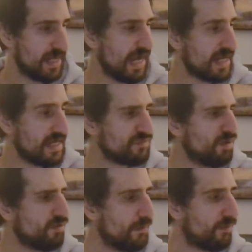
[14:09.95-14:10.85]
Yeah, this
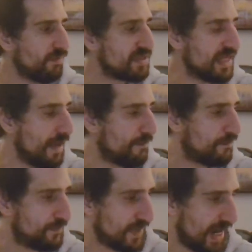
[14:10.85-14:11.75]
Royal Rumble wasn't that
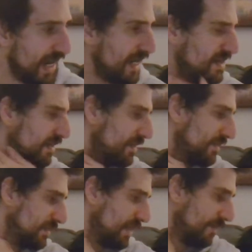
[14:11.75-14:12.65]
bad.
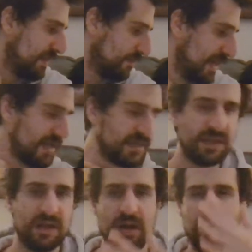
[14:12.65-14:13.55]
I mean, the men's.
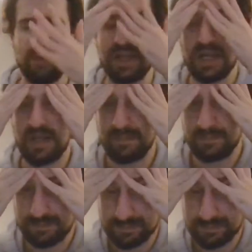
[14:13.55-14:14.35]
We got